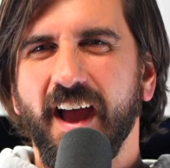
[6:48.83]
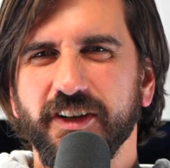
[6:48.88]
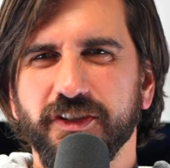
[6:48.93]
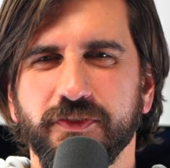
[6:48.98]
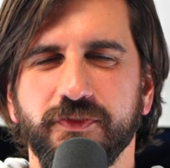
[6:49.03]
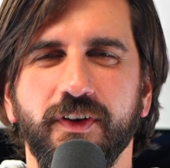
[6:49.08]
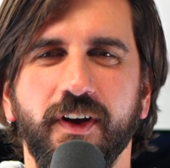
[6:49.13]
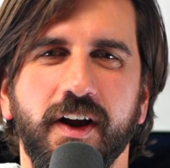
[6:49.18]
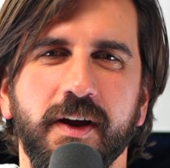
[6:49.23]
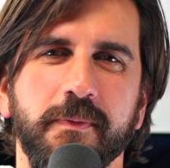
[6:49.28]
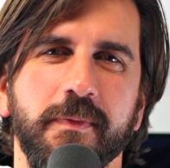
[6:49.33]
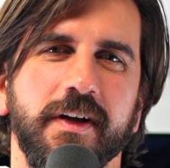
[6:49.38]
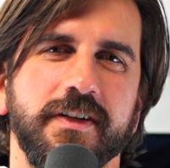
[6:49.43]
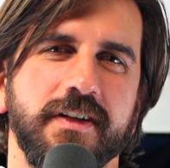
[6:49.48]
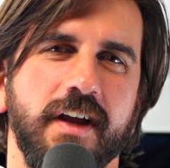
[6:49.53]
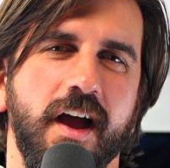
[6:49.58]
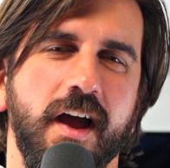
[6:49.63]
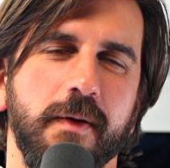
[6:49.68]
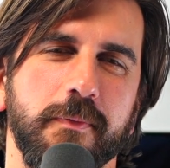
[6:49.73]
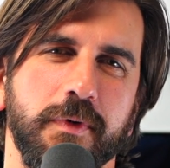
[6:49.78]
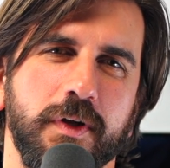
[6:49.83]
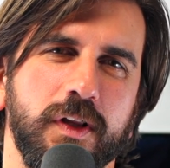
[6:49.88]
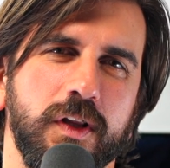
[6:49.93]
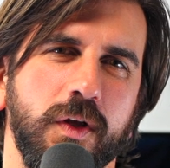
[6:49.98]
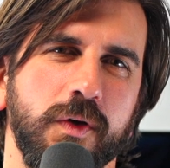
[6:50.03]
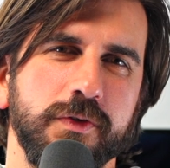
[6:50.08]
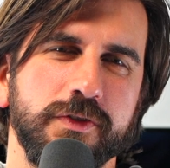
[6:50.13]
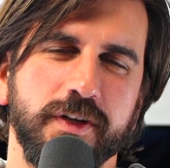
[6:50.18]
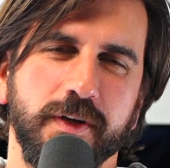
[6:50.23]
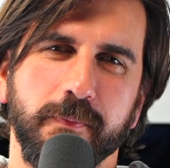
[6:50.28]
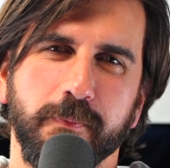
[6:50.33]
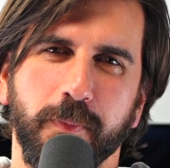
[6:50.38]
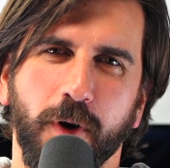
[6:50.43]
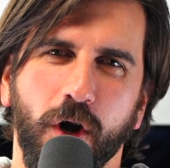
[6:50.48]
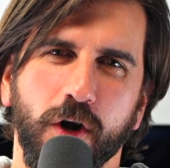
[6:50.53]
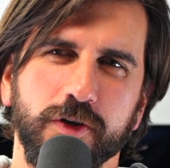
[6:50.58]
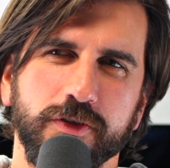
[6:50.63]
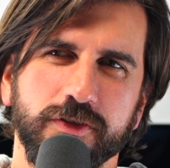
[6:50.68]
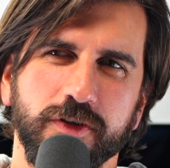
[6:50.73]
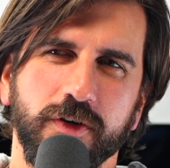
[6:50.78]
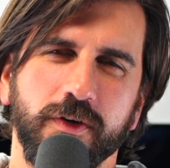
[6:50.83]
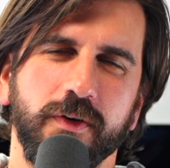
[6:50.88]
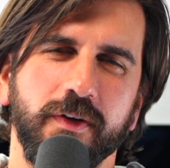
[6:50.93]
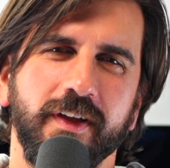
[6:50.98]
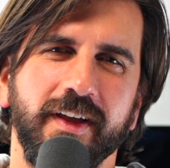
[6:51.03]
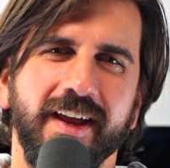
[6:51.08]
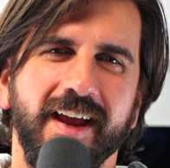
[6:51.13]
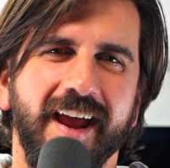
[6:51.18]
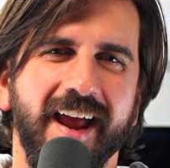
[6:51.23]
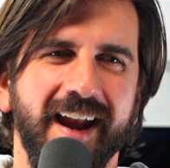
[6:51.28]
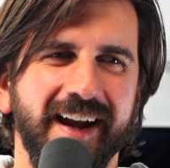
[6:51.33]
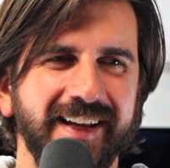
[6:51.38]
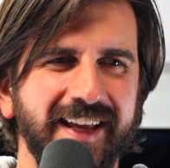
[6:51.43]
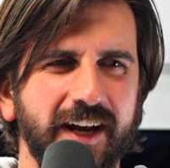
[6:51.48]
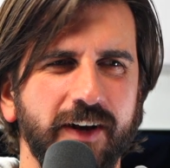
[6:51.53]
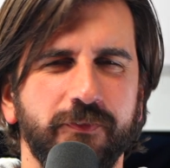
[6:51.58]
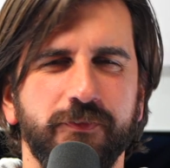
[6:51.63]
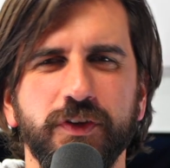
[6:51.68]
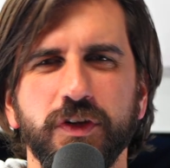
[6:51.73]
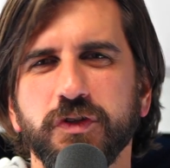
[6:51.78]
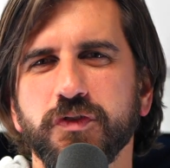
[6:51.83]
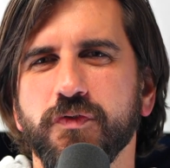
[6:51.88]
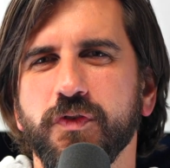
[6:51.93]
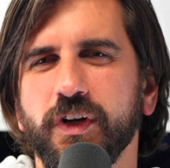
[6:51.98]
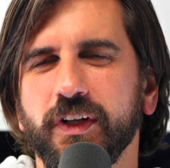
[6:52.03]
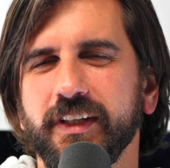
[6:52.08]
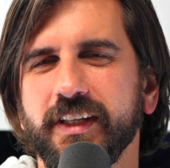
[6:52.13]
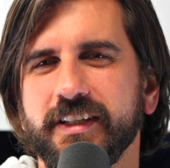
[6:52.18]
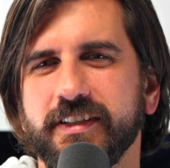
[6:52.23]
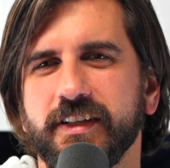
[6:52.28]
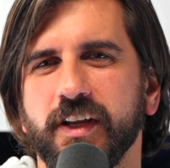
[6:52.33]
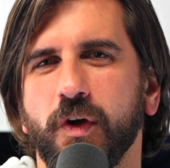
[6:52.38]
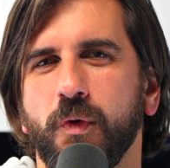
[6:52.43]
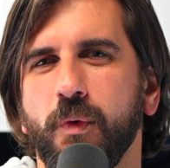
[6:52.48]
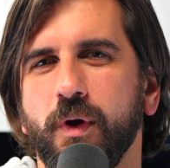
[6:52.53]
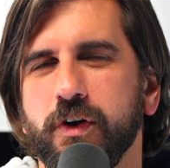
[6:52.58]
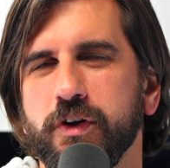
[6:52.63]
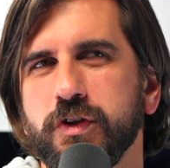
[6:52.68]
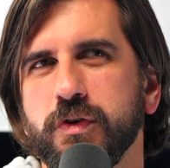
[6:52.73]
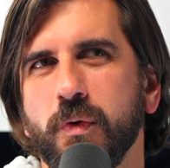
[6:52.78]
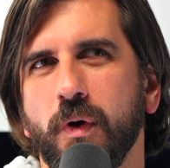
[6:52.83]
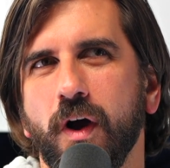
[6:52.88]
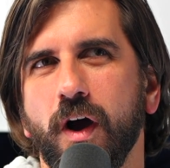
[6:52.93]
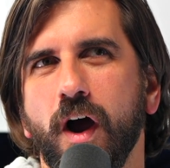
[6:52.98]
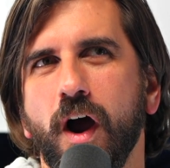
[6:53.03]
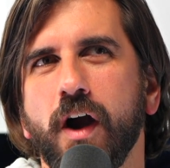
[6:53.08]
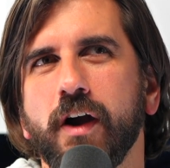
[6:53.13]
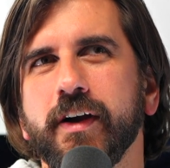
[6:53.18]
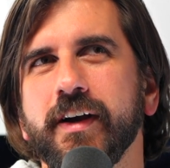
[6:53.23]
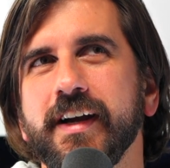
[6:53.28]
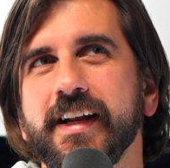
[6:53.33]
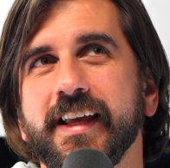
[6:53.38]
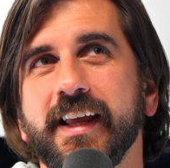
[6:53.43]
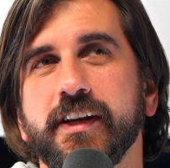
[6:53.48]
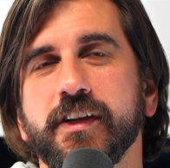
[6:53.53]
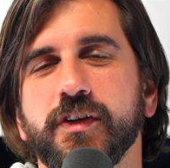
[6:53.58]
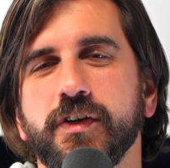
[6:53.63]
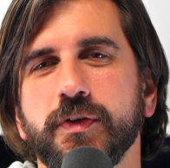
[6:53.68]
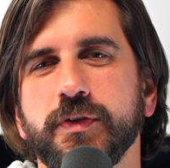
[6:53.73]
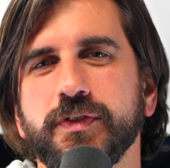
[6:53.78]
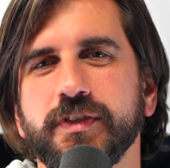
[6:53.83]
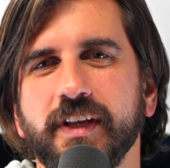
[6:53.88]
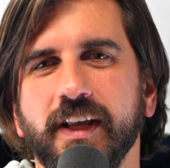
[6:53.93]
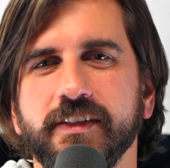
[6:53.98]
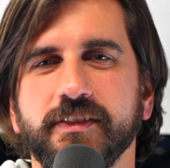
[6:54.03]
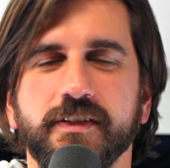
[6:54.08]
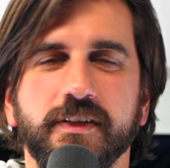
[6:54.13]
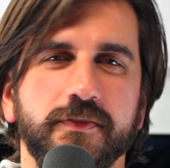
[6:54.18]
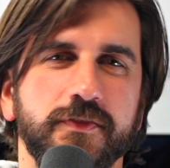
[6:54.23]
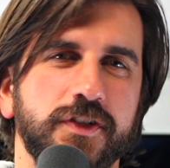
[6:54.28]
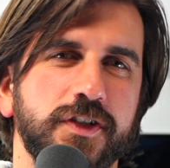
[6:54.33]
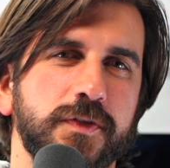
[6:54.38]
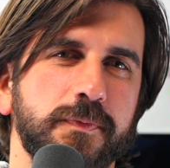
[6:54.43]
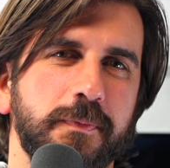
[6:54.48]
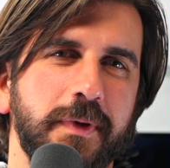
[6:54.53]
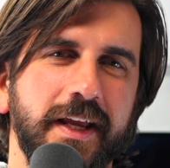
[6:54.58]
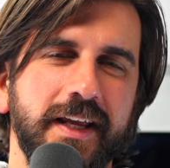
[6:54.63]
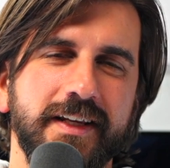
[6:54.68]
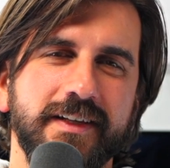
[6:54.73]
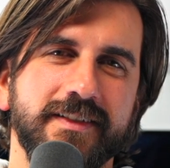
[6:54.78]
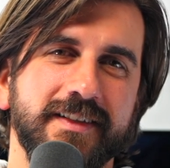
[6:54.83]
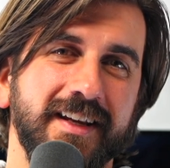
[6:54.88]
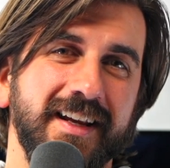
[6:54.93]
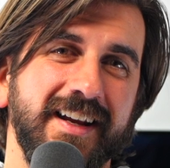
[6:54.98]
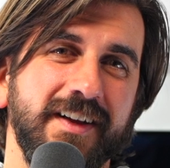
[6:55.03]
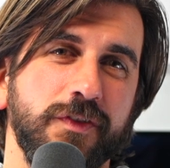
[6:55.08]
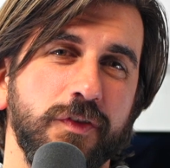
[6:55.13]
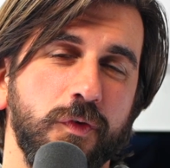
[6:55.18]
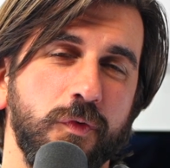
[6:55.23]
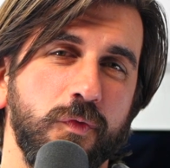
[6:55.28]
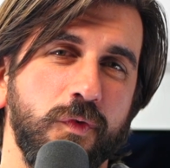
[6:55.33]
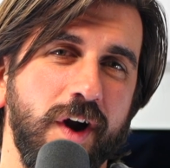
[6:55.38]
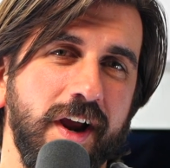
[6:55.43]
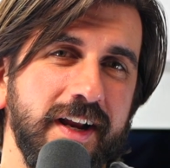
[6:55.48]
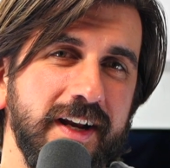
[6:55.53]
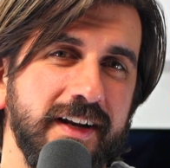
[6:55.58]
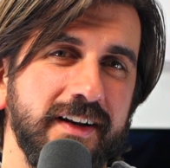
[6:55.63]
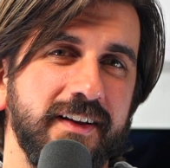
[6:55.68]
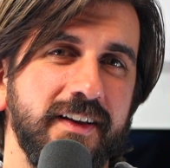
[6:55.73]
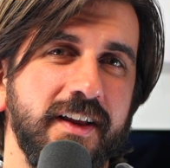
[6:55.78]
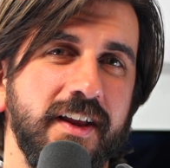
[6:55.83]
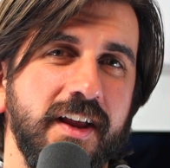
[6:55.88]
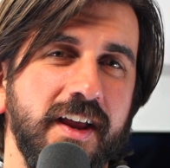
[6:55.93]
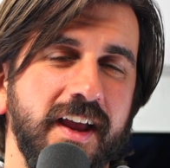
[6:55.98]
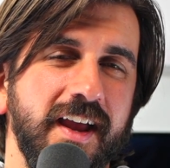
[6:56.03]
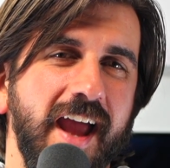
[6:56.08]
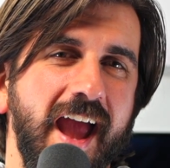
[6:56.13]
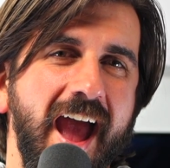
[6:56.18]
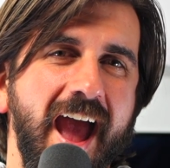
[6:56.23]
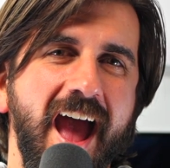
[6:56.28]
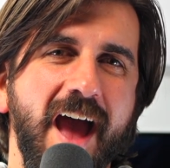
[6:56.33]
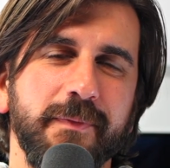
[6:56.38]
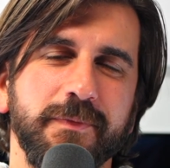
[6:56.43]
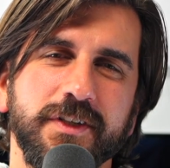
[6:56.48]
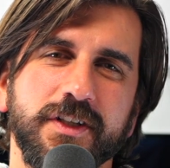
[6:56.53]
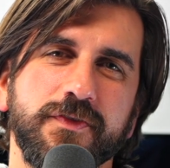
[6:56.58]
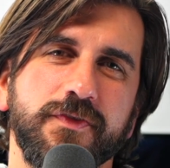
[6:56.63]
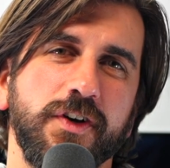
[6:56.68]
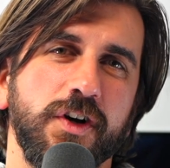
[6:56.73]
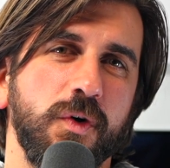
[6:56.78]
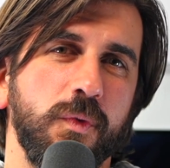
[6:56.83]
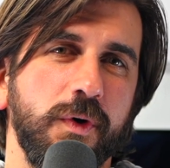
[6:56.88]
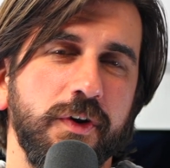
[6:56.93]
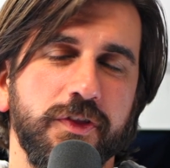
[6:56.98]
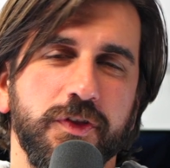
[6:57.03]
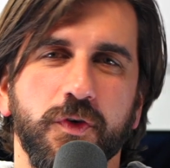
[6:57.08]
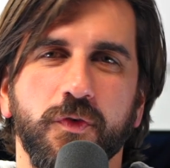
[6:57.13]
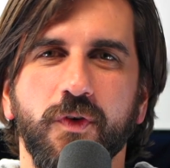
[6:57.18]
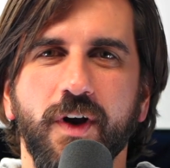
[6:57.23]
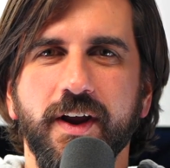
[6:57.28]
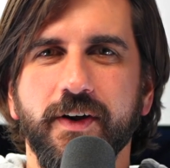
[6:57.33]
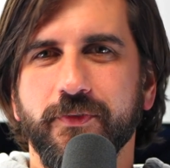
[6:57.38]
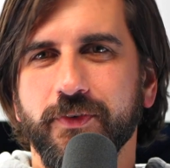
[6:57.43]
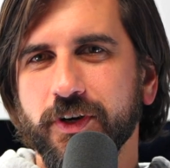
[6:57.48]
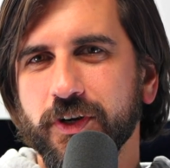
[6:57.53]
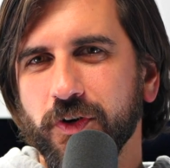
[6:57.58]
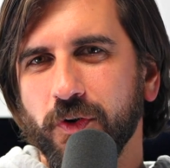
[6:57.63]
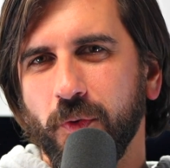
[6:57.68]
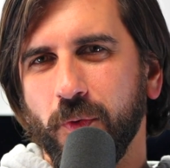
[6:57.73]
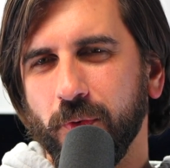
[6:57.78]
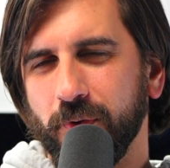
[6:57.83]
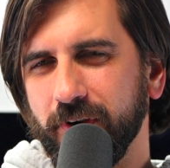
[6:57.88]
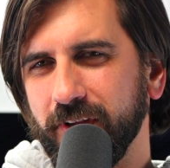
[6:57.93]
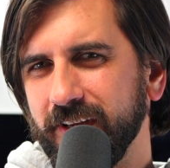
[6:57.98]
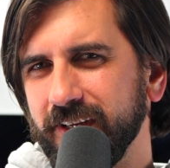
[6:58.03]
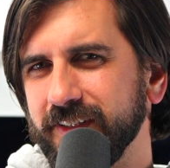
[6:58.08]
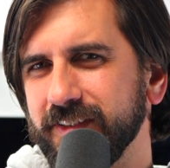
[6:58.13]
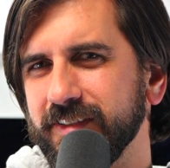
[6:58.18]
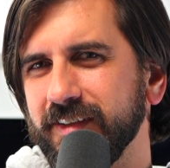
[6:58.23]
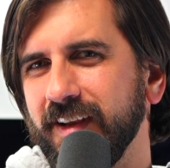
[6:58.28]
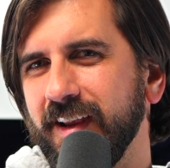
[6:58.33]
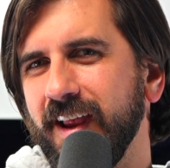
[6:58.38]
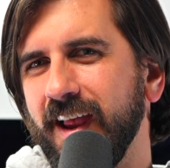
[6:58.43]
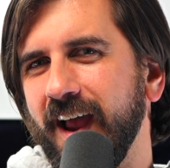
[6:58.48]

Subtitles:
It's very much up close and personal. And again, it feels realistic where you are going to get a good sense of space in the right atmosphere with the right recordings.